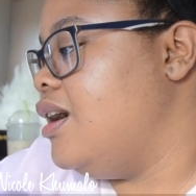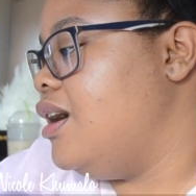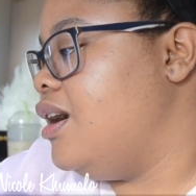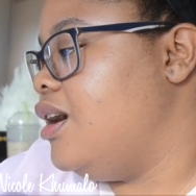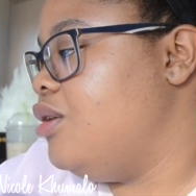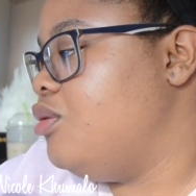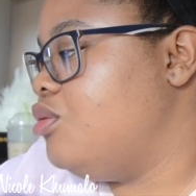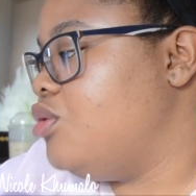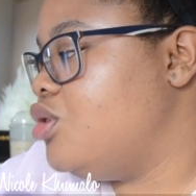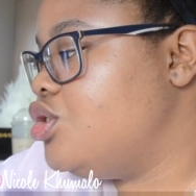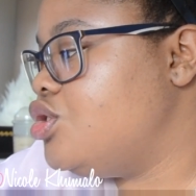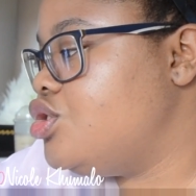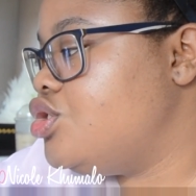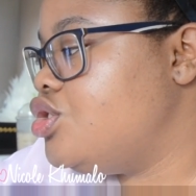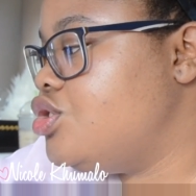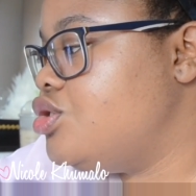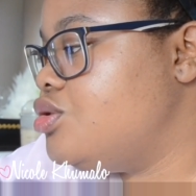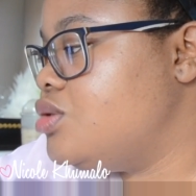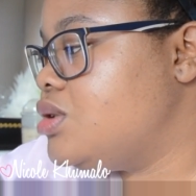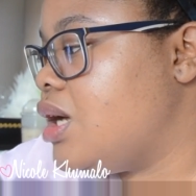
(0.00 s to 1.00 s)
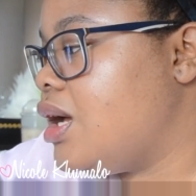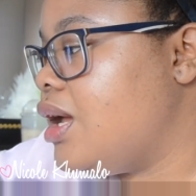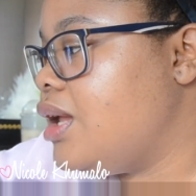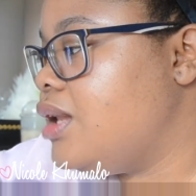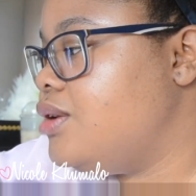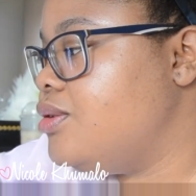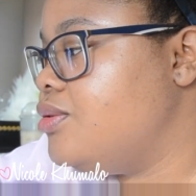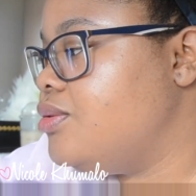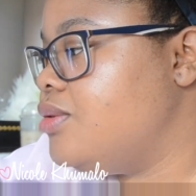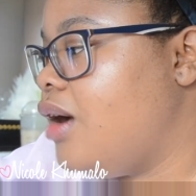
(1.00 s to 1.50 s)
I want to use, I
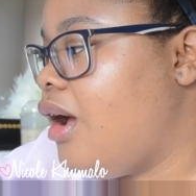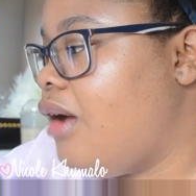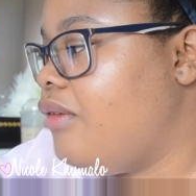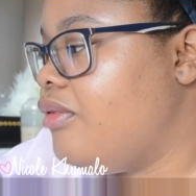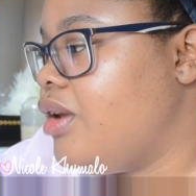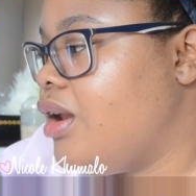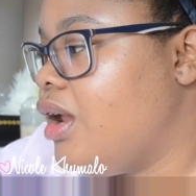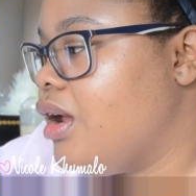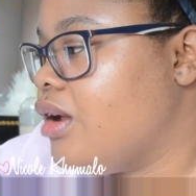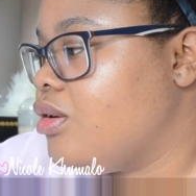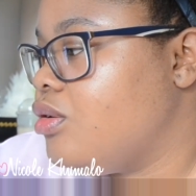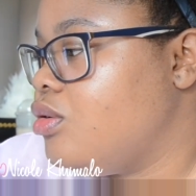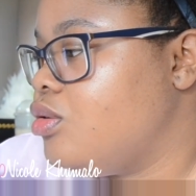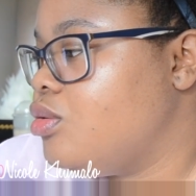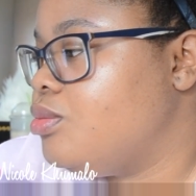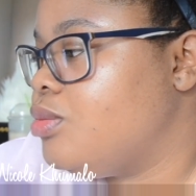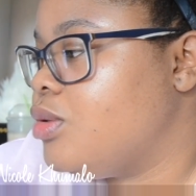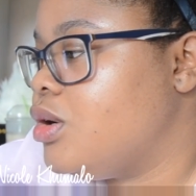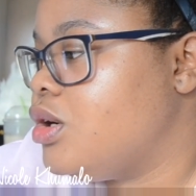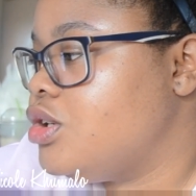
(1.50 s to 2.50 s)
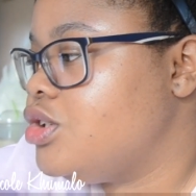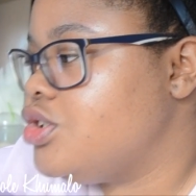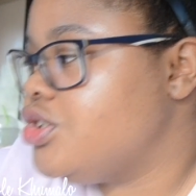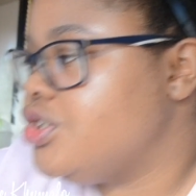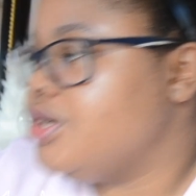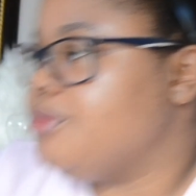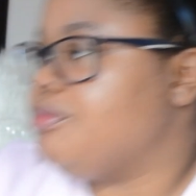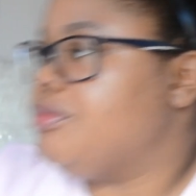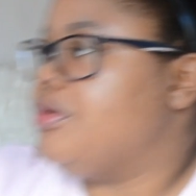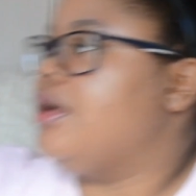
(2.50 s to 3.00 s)
do have an angled brush.
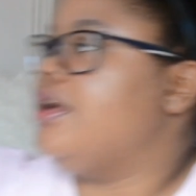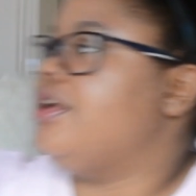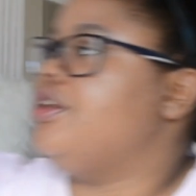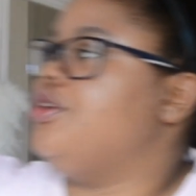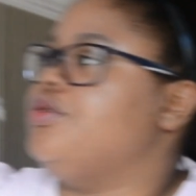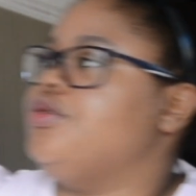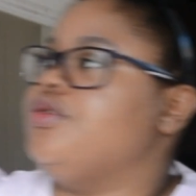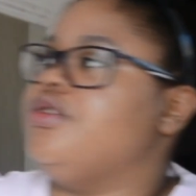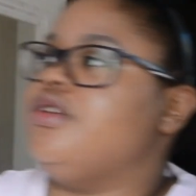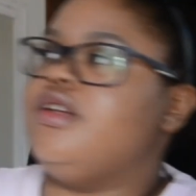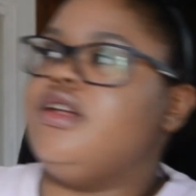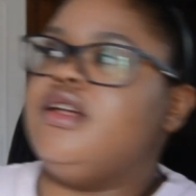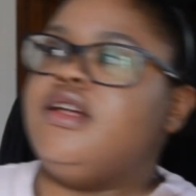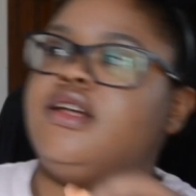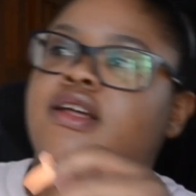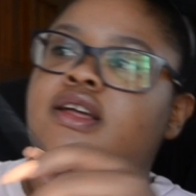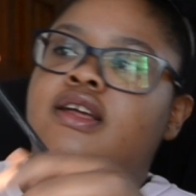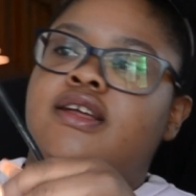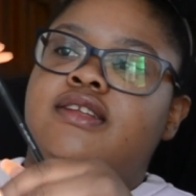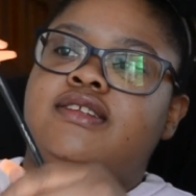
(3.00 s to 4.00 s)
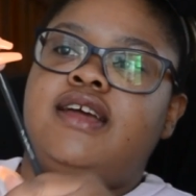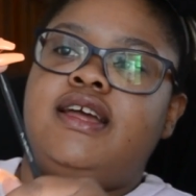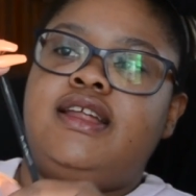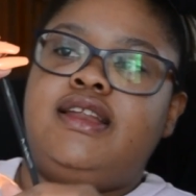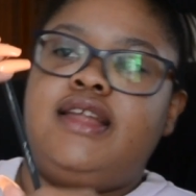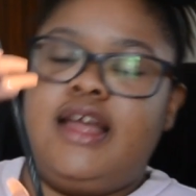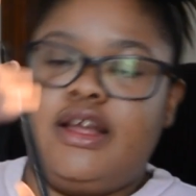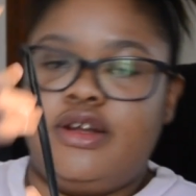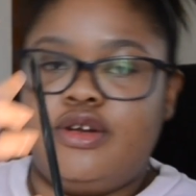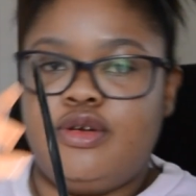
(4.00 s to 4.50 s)
Yep, I do.
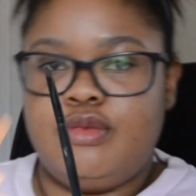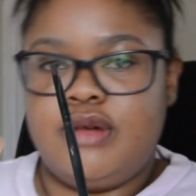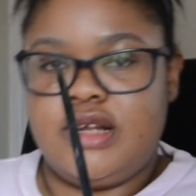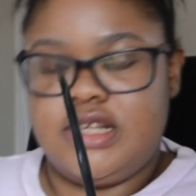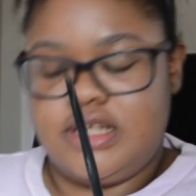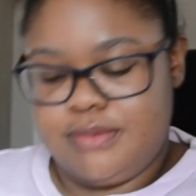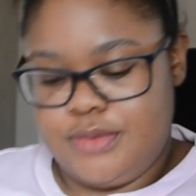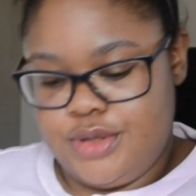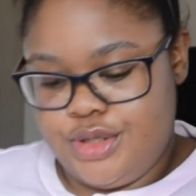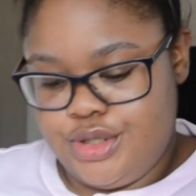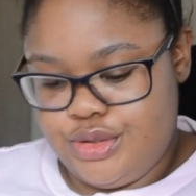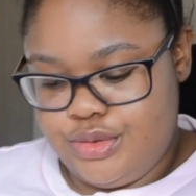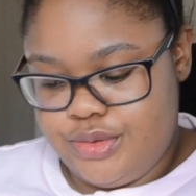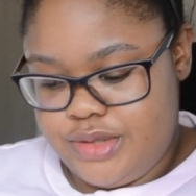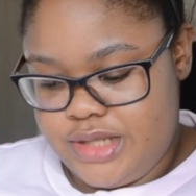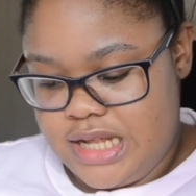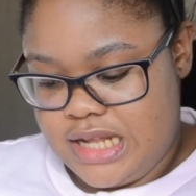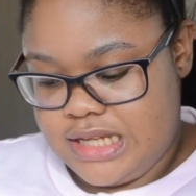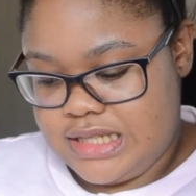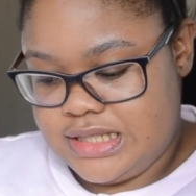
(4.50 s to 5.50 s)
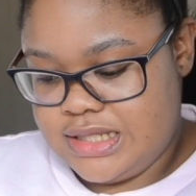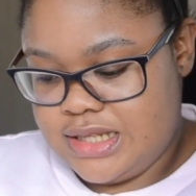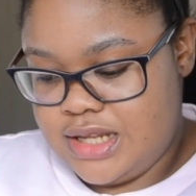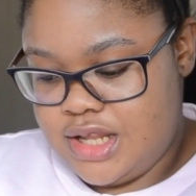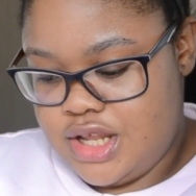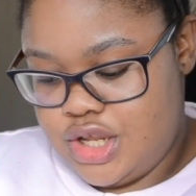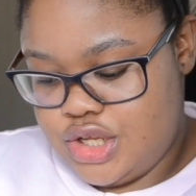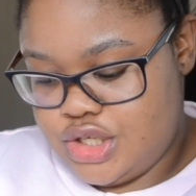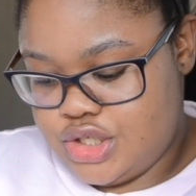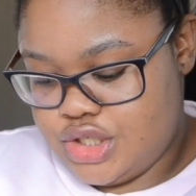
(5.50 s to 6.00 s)
Tiny angled brush. I'm gonna use that
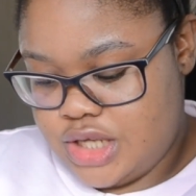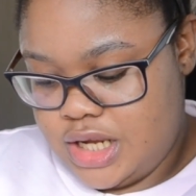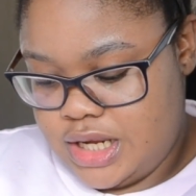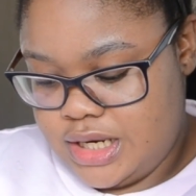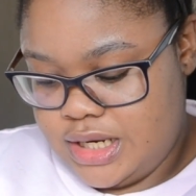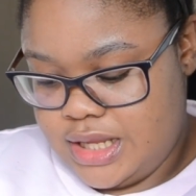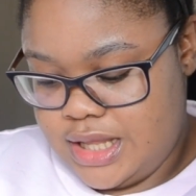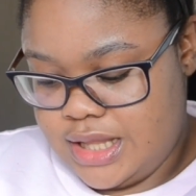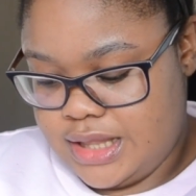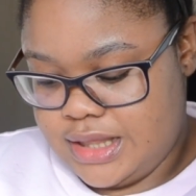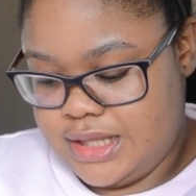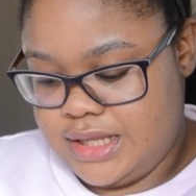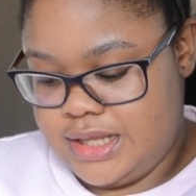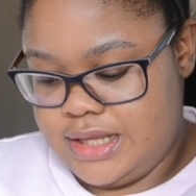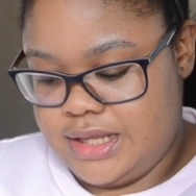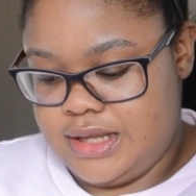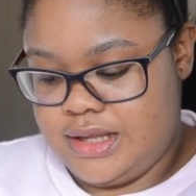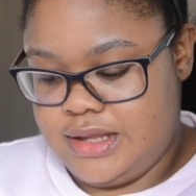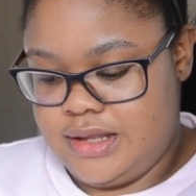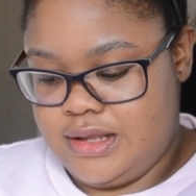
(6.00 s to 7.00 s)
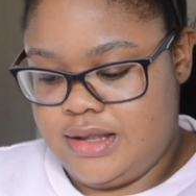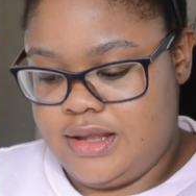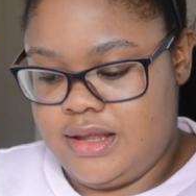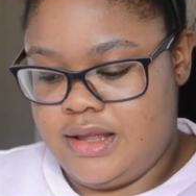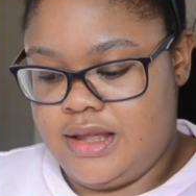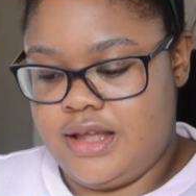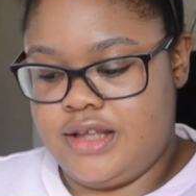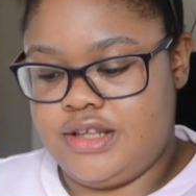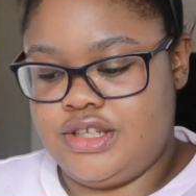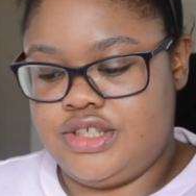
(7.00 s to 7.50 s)
to kind of get the
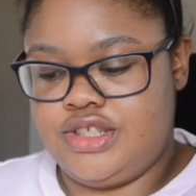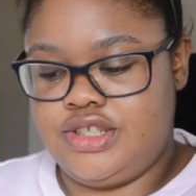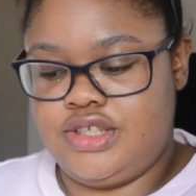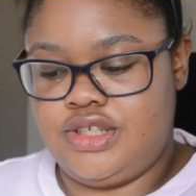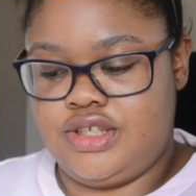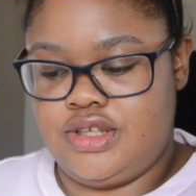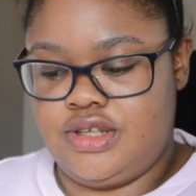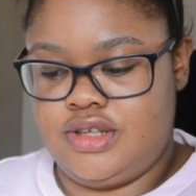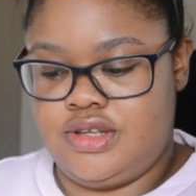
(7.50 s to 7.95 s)
edges.